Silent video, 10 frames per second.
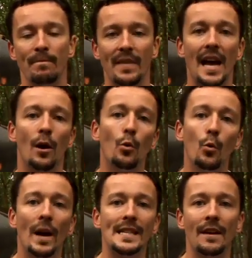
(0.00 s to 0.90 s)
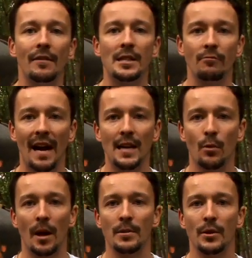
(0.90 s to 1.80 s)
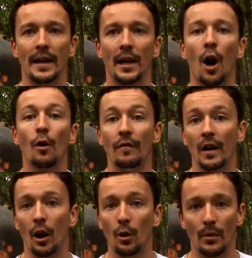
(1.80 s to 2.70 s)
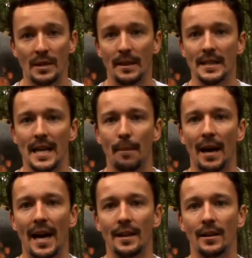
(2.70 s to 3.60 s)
they're always having to react to what I'm doing, and hopefully I'll always be a step ahead.